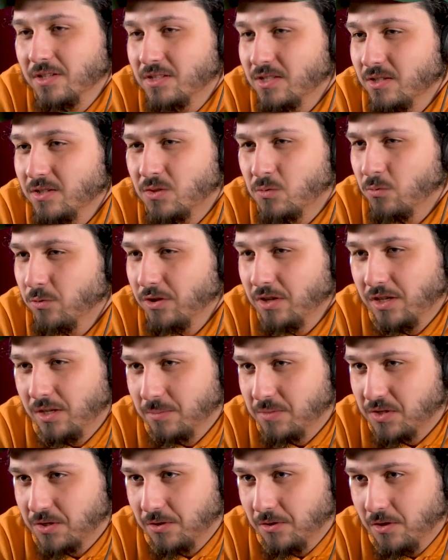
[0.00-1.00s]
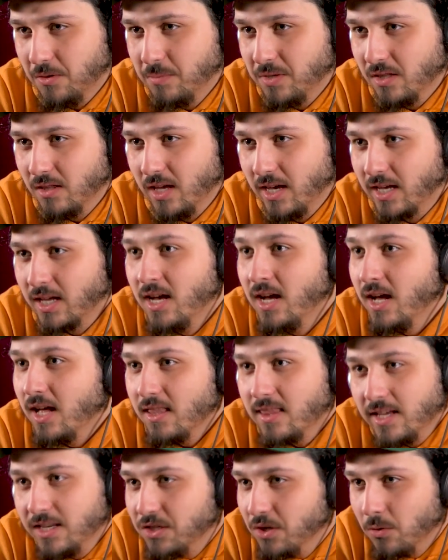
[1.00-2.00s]
It's really obscure, but like,
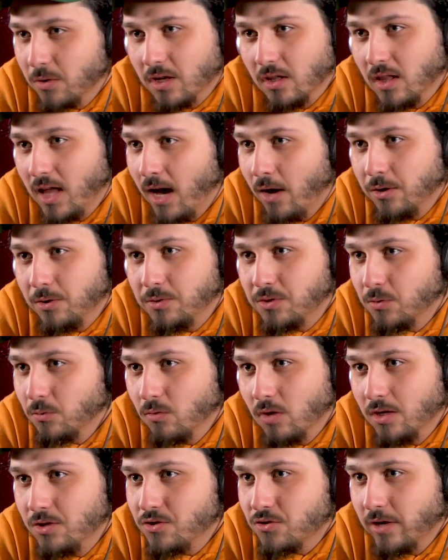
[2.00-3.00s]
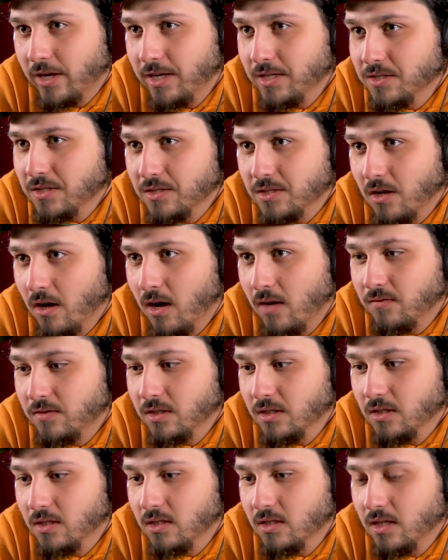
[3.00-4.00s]
they don't allow you to run trains as
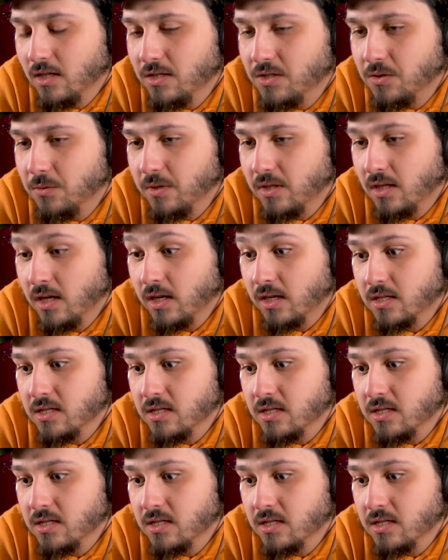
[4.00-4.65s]
often as you would think,